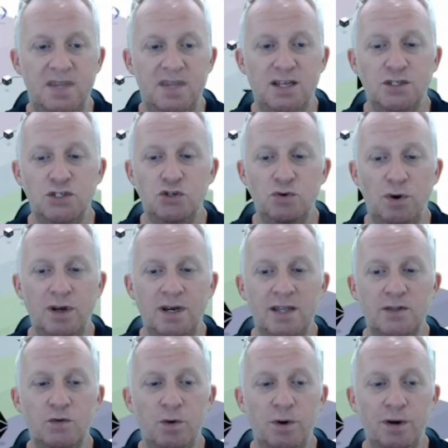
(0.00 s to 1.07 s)
Troy
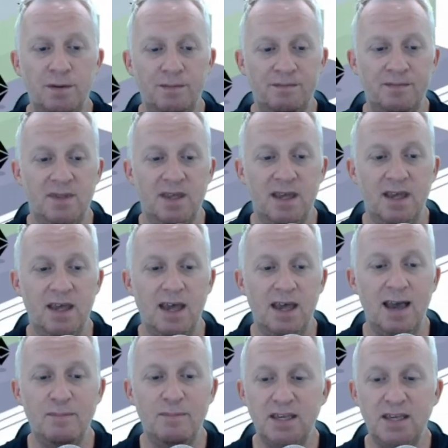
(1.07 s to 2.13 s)
network,
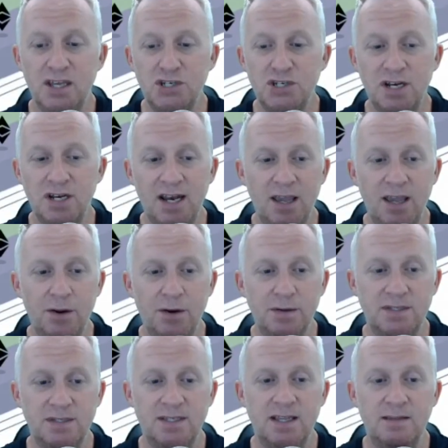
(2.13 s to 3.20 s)
application
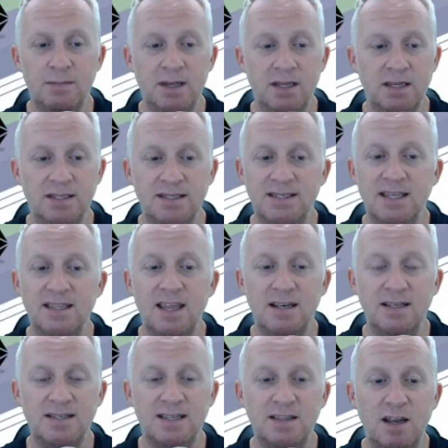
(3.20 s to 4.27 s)
layers,
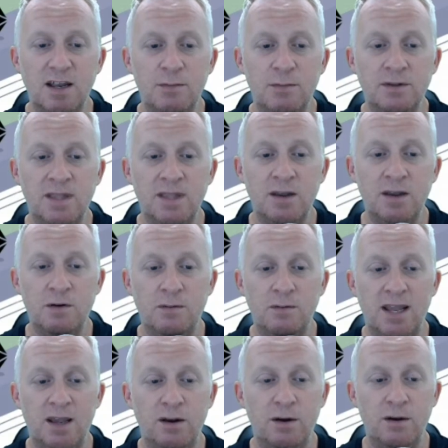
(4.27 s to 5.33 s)
settlement layer
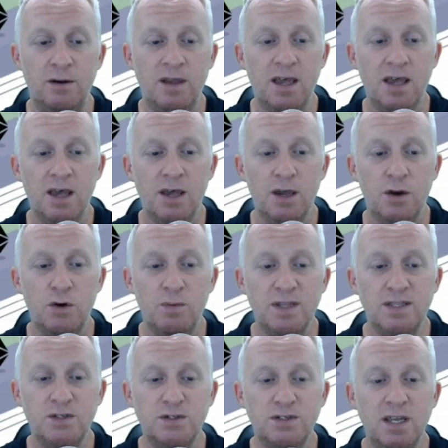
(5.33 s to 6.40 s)
layer,
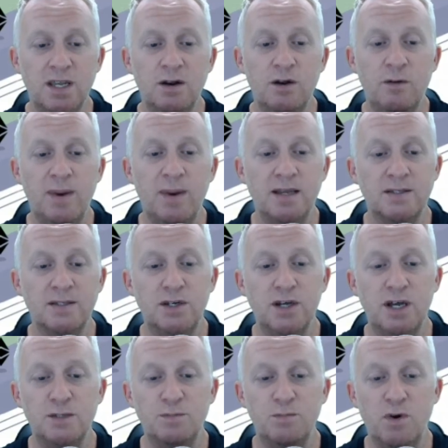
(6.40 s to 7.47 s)
reducing compliance
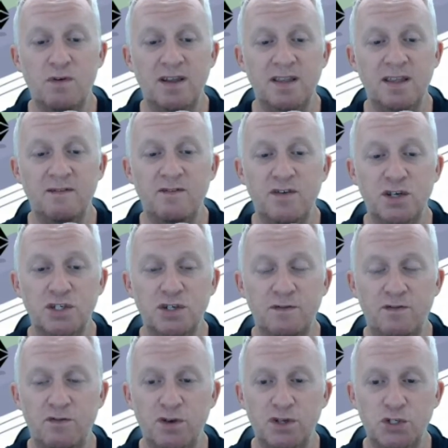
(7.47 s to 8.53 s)
costs, providing
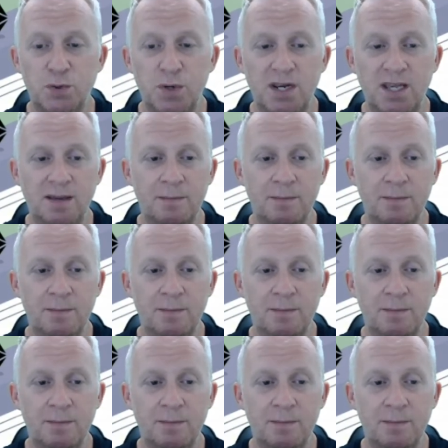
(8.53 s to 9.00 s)
friction-free trading.